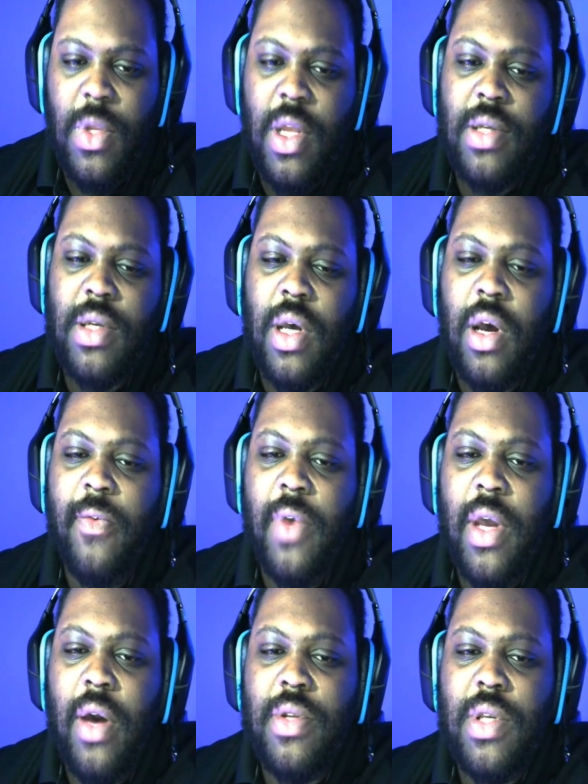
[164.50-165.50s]
So if we
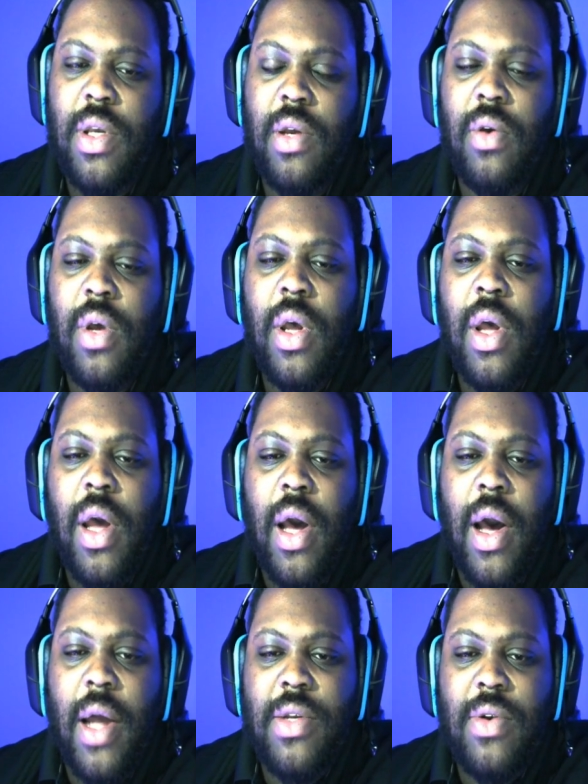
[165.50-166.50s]
go to
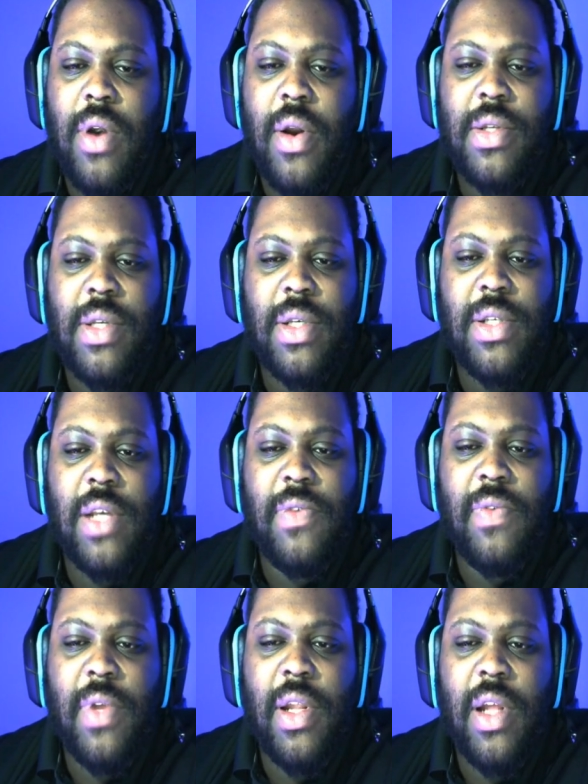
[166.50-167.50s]
uh, Taronis
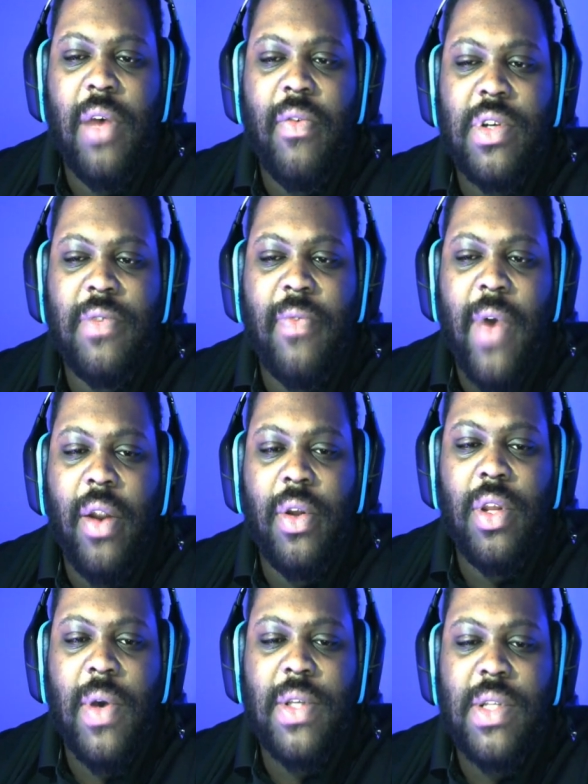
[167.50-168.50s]
successfully delivers
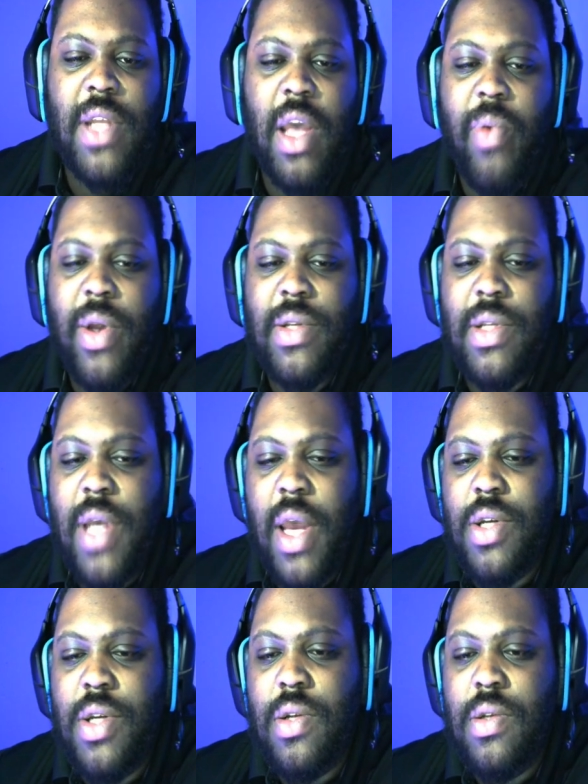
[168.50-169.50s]
final U S D A
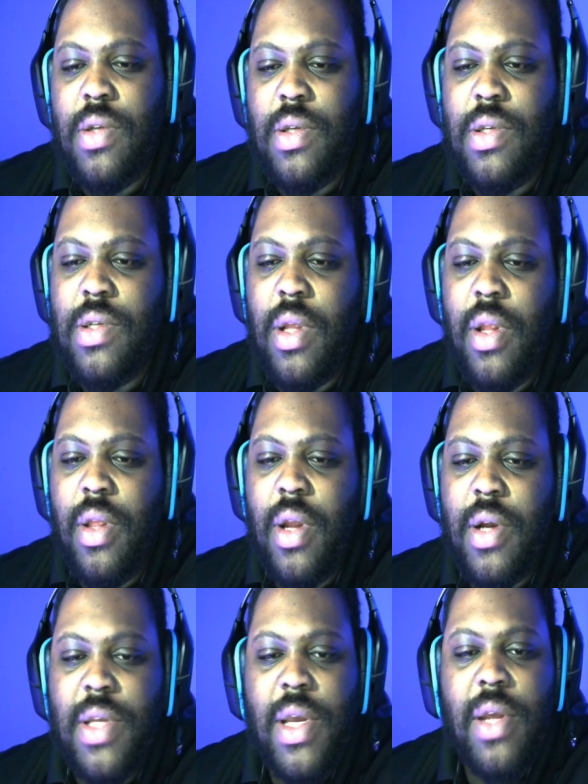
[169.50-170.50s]
presentation. So this is on the
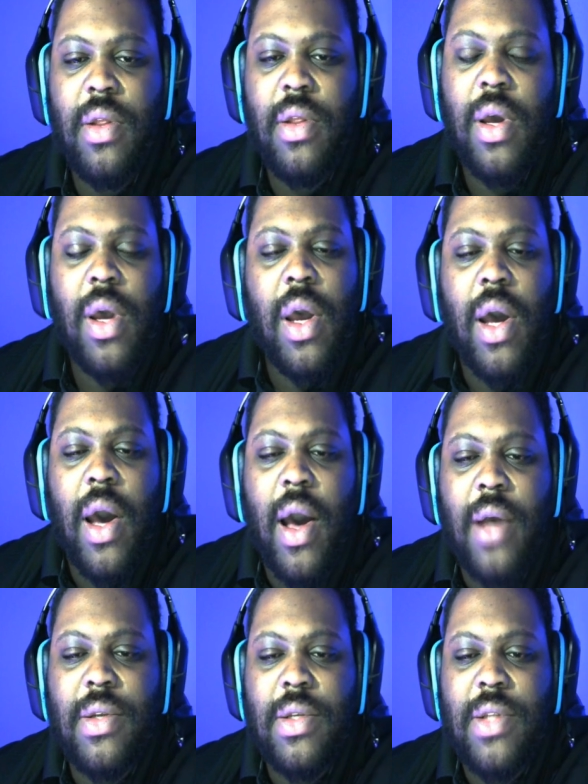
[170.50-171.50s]
thirteenth.
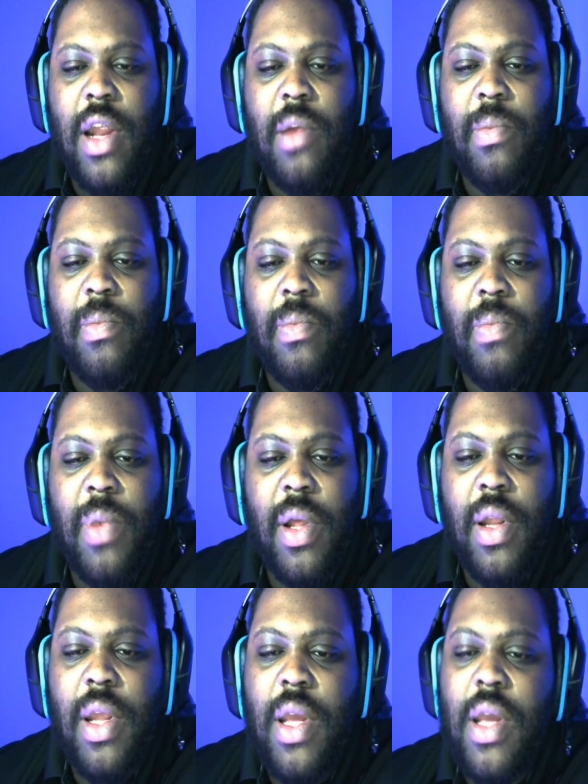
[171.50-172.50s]
Uh,
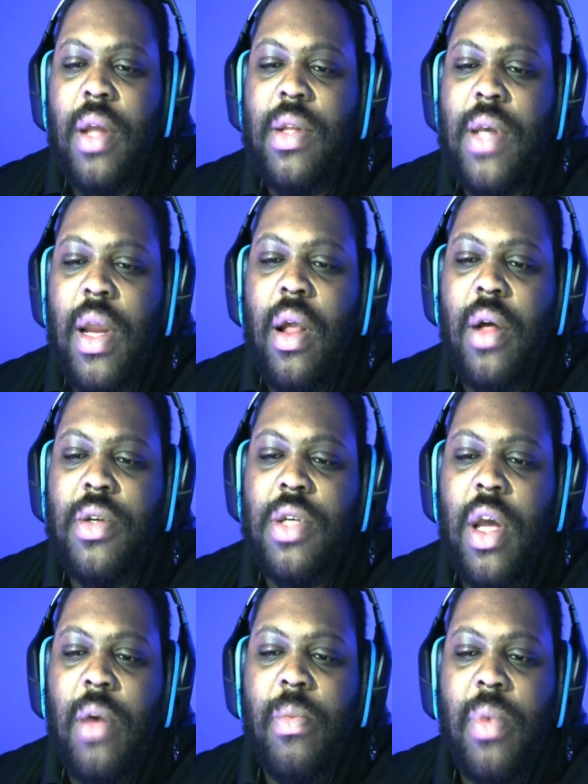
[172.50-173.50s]
sustainability technology
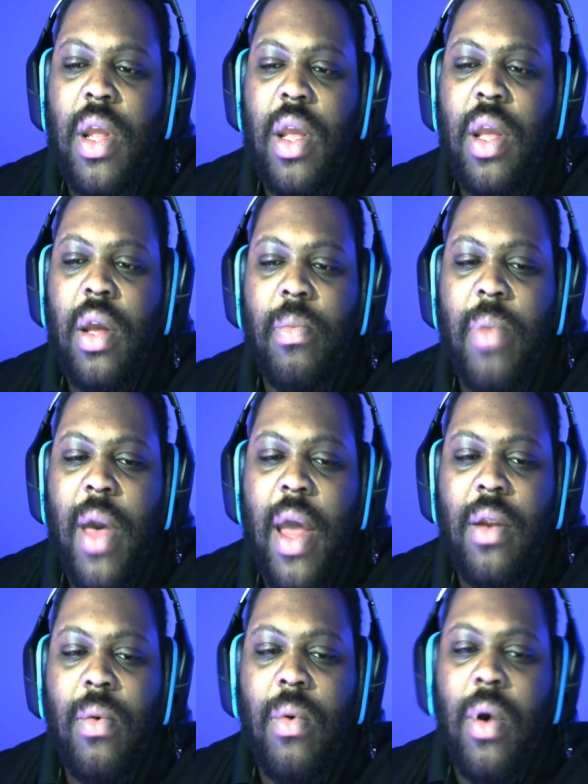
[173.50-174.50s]
company
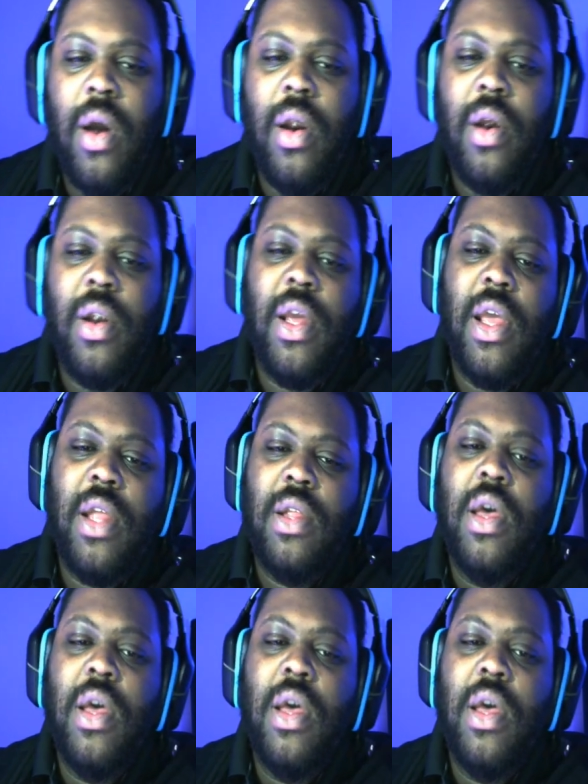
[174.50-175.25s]
patented water dec